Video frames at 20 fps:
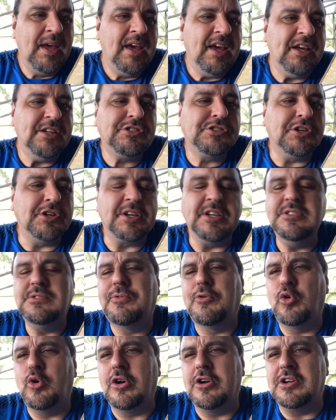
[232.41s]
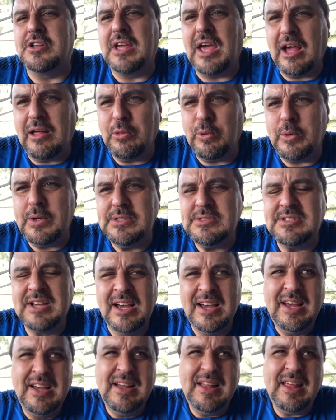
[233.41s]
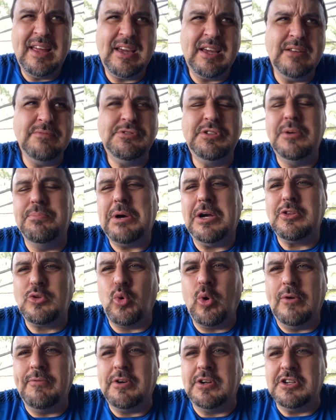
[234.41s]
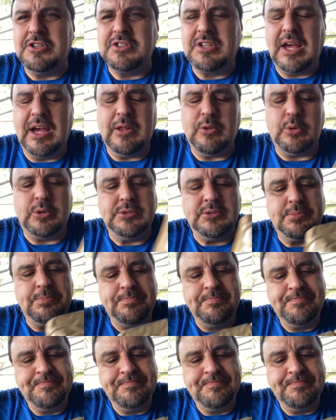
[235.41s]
Each cookie's 400 calories. That gives you about 1,200 calories.